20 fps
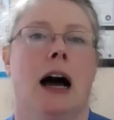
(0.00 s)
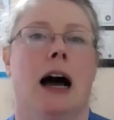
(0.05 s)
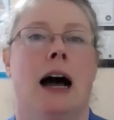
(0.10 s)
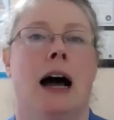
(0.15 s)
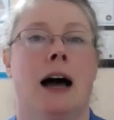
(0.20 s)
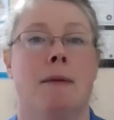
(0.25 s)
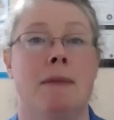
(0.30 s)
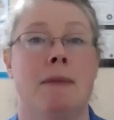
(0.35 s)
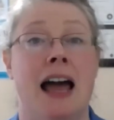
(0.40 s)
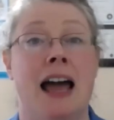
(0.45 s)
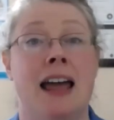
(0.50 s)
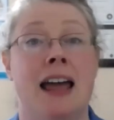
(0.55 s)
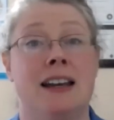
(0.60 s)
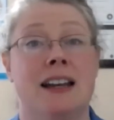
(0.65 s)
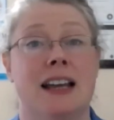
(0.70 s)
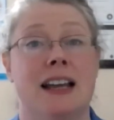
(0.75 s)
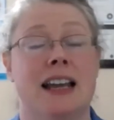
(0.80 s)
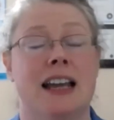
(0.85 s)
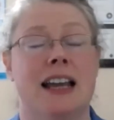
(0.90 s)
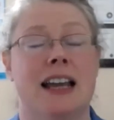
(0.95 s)
Um, and
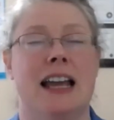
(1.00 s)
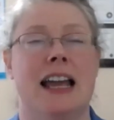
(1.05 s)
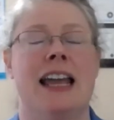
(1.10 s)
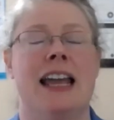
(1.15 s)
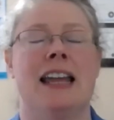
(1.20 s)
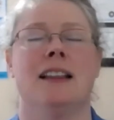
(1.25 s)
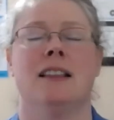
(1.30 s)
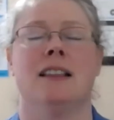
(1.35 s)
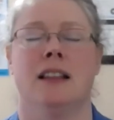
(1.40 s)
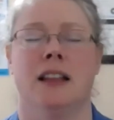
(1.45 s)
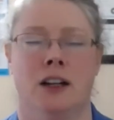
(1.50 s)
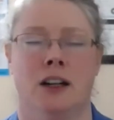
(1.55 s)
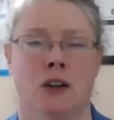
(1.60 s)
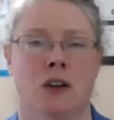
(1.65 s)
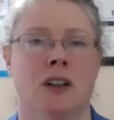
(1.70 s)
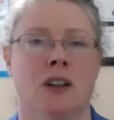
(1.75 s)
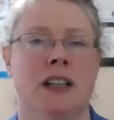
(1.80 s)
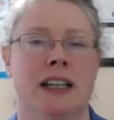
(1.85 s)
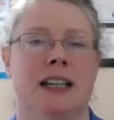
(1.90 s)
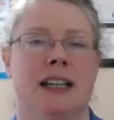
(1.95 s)
it
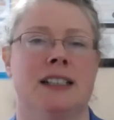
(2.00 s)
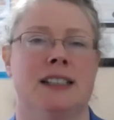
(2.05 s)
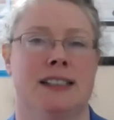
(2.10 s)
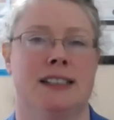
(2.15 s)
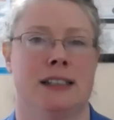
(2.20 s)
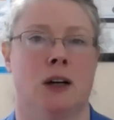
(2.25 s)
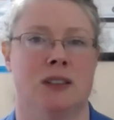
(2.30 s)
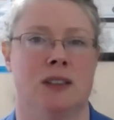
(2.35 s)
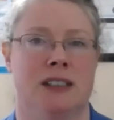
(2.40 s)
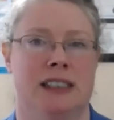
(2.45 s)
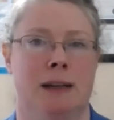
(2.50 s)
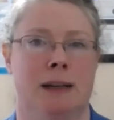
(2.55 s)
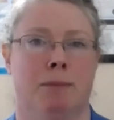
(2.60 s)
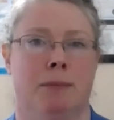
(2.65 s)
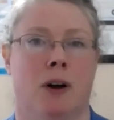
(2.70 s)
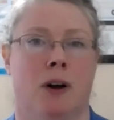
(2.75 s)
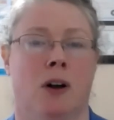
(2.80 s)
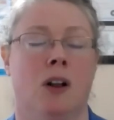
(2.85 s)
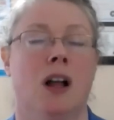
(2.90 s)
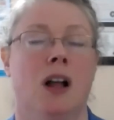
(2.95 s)
literally is so
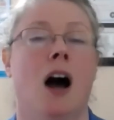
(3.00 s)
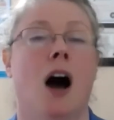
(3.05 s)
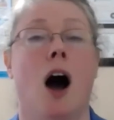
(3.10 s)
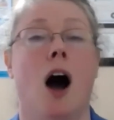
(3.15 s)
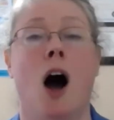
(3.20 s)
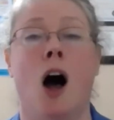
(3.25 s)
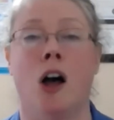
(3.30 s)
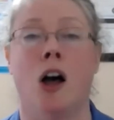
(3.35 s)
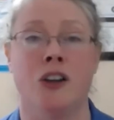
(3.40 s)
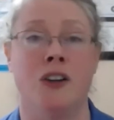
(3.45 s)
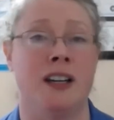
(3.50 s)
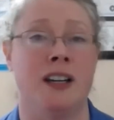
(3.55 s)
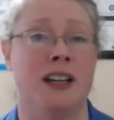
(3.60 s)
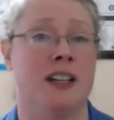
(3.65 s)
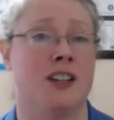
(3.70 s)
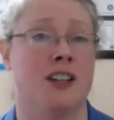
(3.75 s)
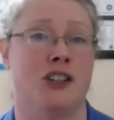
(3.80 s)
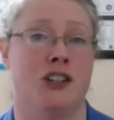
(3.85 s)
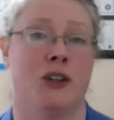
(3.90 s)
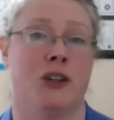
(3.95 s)
simple. All you
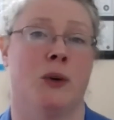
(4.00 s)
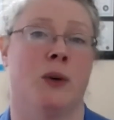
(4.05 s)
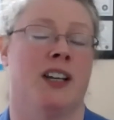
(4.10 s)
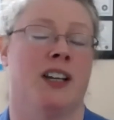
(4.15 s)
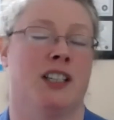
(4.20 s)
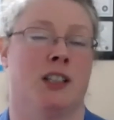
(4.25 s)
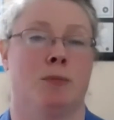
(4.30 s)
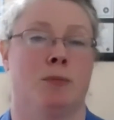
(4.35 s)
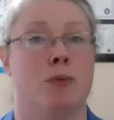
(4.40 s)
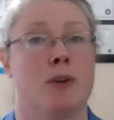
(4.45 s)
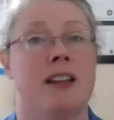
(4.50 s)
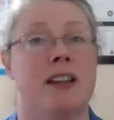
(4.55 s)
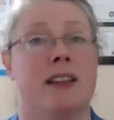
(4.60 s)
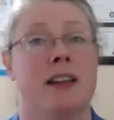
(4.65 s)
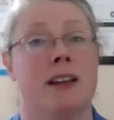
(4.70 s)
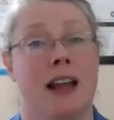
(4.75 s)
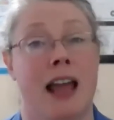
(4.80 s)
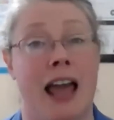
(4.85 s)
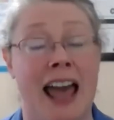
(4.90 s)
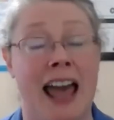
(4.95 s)
need to do is breathe
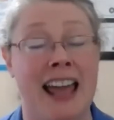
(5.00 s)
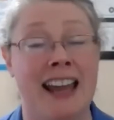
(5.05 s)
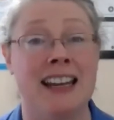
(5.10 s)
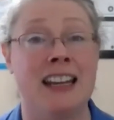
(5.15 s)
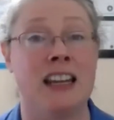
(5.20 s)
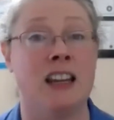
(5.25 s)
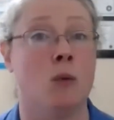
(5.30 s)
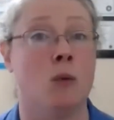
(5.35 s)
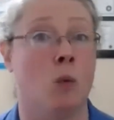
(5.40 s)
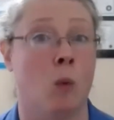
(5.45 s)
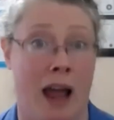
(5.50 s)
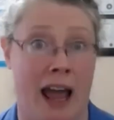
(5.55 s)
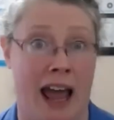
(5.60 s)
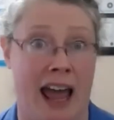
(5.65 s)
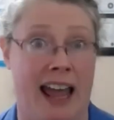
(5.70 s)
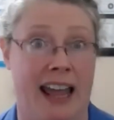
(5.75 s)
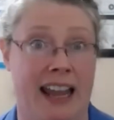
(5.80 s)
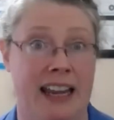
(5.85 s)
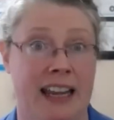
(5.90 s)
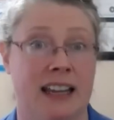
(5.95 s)
in any
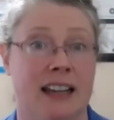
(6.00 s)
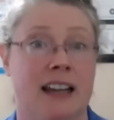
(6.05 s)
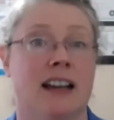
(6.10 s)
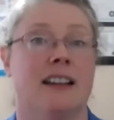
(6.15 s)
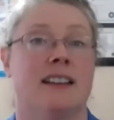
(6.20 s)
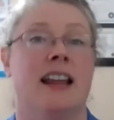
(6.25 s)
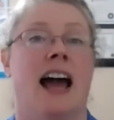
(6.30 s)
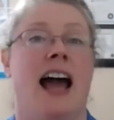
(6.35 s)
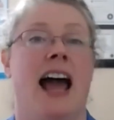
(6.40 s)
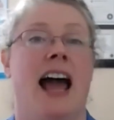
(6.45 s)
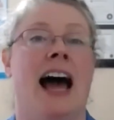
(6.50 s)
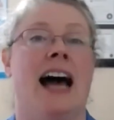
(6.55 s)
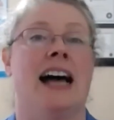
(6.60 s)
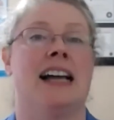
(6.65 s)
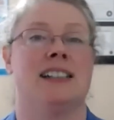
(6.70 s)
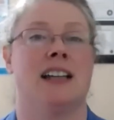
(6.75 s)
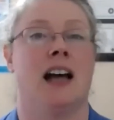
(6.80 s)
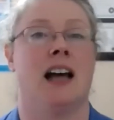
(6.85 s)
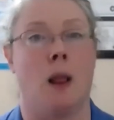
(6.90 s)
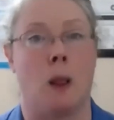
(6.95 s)
way that
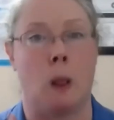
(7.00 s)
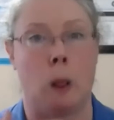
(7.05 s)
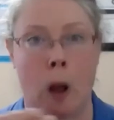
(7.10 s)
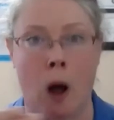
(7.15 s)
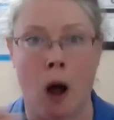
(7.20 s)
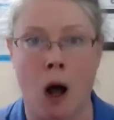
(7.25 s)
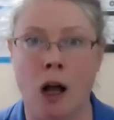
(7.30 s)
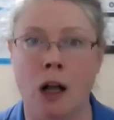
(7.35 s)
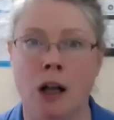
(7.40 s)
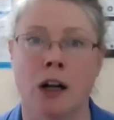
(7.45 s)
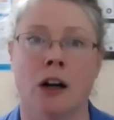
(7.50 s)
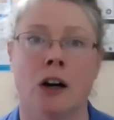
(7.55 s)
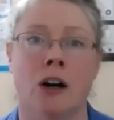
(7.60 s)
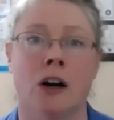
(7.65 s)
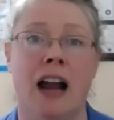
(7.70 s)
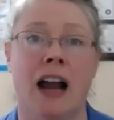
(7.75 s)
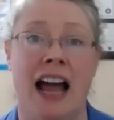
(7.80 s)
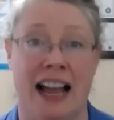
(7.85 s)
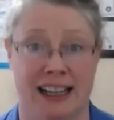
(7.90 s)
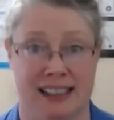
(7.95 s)
has a longer
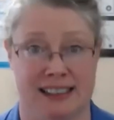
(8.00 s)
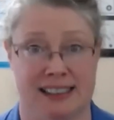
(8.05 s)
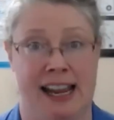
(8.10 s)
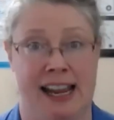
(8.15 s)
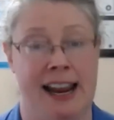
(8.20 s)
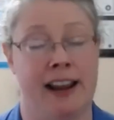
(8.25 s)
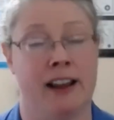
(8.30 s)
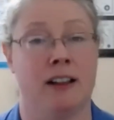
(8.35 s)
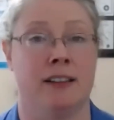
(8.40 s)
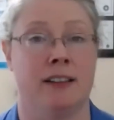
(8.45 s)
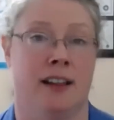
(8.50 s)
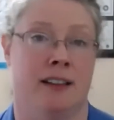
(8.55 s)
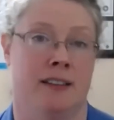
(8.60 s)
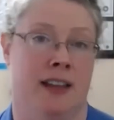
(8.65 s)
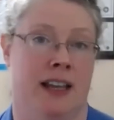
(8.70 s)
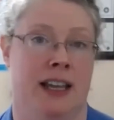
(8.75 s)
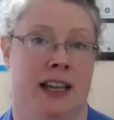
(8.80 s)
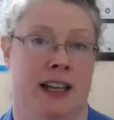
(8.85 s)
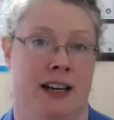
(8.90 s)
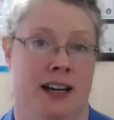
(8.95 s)
exhale than
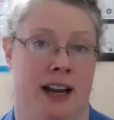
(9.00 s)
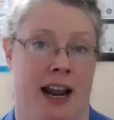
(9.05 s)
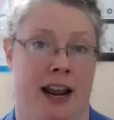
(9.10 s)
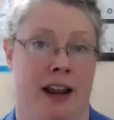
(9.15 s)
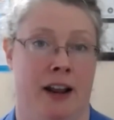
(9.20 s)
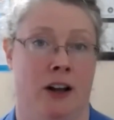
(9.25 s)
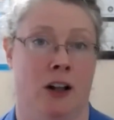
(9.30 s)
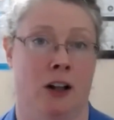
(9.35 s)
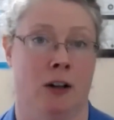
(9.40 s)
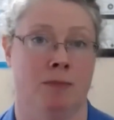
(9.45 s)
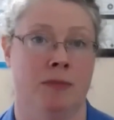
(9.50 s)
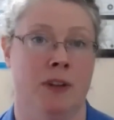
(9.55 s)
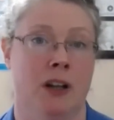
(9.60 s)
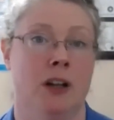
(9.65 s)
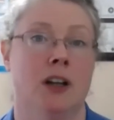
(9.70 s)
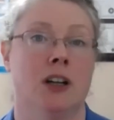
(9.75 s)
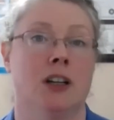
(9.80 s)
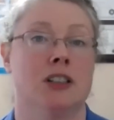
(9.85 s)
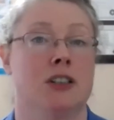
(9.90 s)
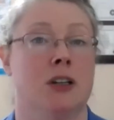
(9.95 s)
the inhale.
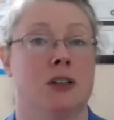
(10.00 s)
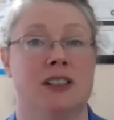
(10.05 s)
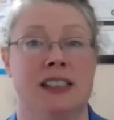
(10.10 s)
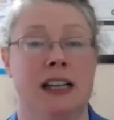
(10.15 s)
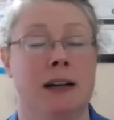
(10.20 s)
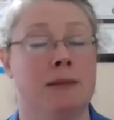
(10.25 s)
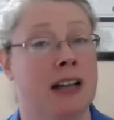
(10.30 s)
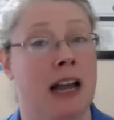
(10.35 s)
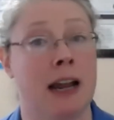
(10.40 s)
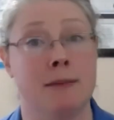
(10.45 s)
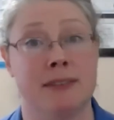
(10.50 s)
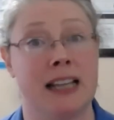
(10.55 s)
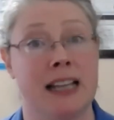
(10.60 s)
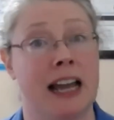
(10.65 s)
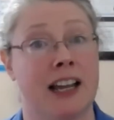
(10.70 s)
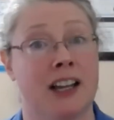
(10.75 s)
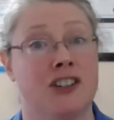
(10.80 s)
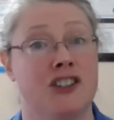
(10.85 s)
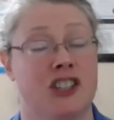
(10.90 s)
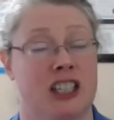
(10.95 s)
So sometimes
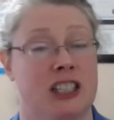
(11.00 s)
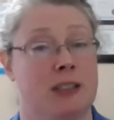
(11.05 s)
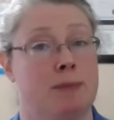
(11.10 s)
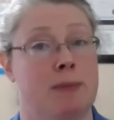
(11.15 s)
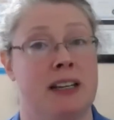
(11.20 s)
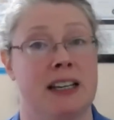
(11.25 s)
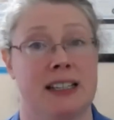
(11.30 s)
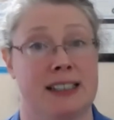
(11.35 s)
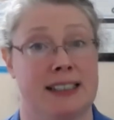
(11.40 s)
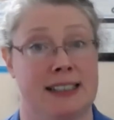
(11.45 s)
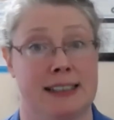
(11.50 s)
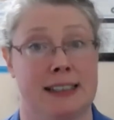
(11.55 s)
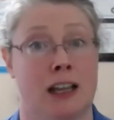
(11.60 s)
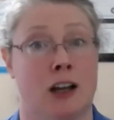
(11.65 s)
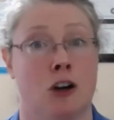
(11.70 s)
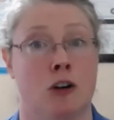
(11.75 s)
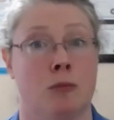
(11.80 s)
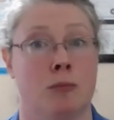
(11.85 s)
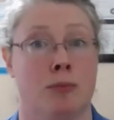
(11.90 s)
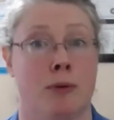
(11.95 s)
that can just be a
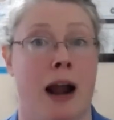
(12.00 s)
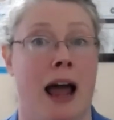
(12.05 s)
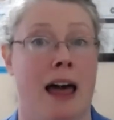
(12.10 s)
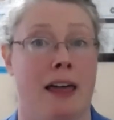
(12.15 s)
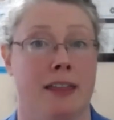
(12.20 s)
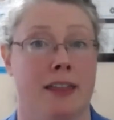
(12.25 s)
slow breath.